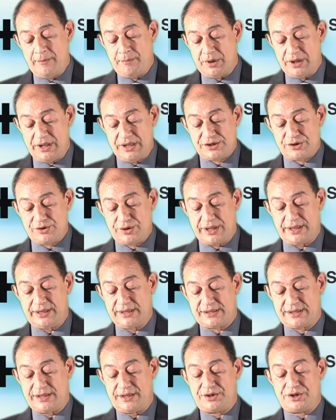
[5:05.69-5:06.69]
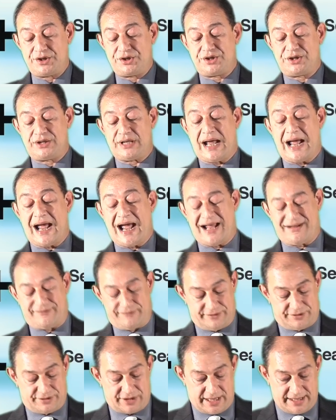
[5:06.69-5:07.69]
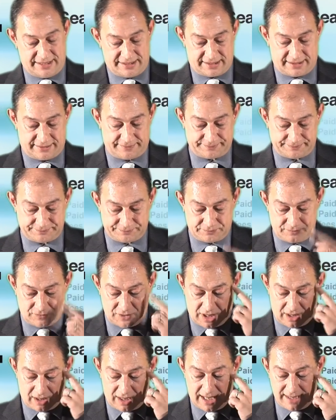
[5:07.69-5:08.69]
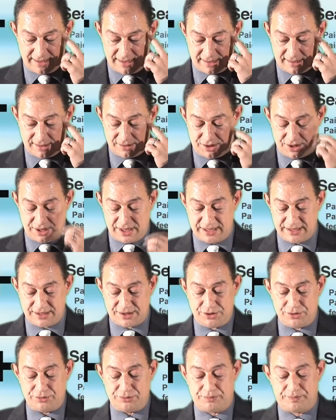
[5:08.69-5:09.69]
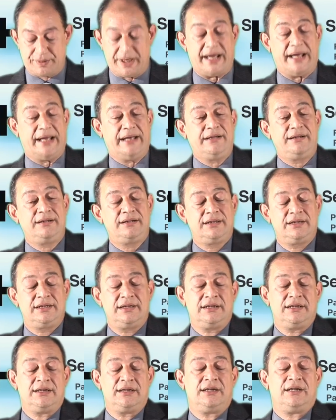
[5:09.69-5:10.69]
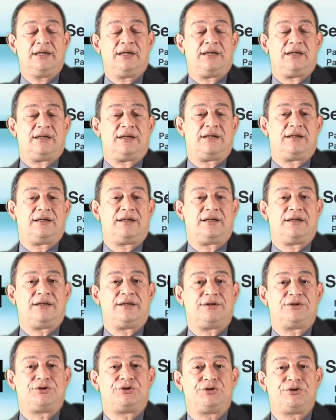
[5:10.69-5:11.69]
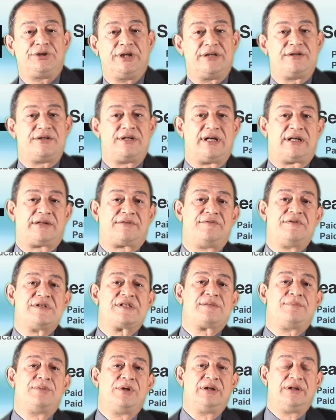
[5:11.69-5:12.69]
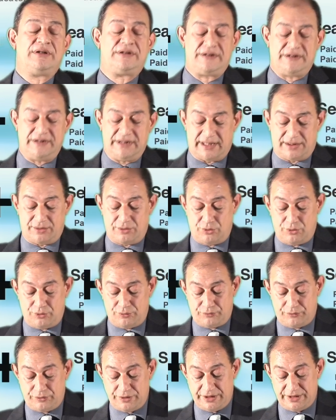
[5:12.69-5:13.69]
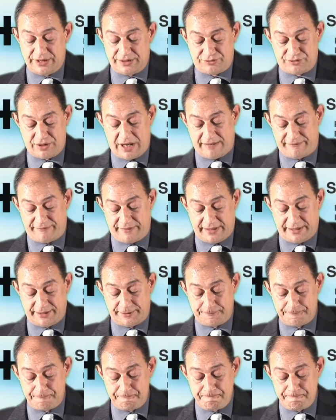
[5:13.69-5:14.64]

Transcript: But let's look at the search engine advertising. Now, as it suggests, you pay uh, to get that visibility and hopefully the traffic.